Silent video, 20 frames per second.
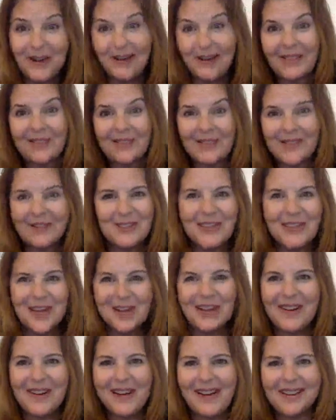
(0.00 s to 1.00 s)
I'll have to go
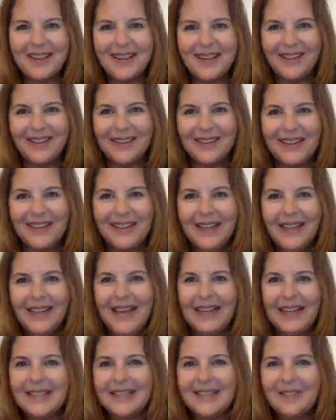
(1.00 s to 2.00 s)
check her out later and,
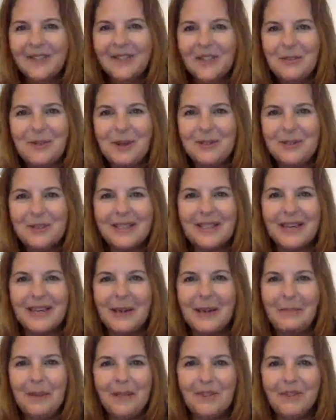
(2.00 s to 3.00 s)
and see if she posted
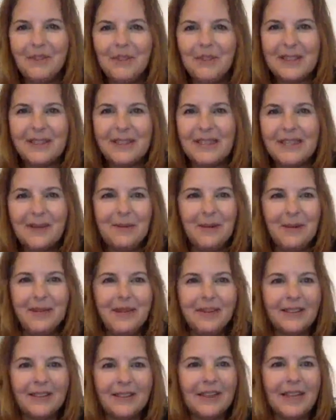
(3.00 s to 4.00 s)
any pictures and see what
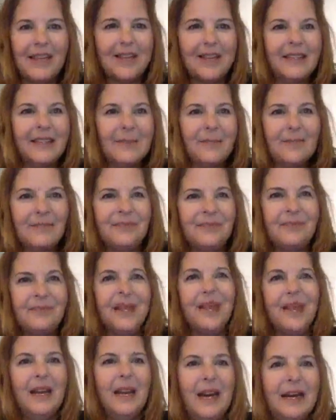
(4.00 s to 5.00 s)
it looked like.
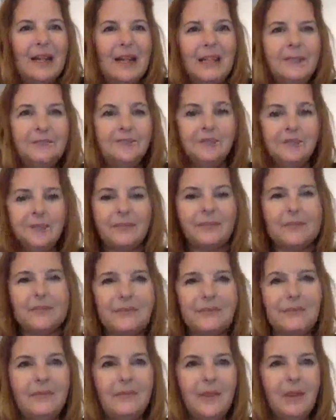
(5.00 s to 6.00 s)
Um,
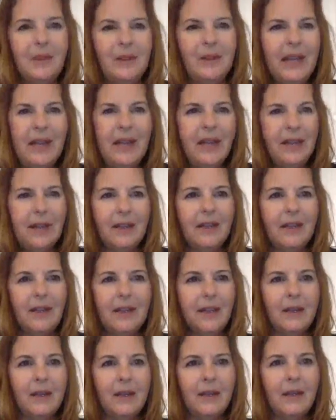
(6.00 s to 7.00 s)
okay. Post,
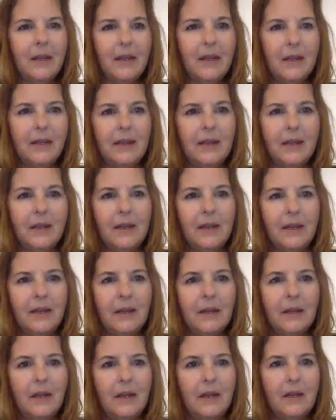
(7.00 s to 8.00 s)
um, the
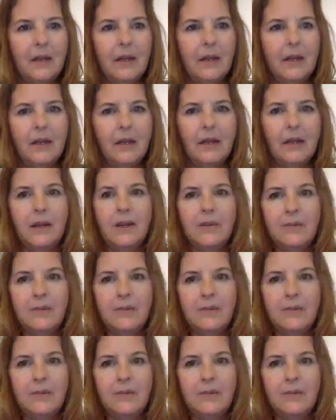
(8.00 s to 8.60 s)
Blues Challenge.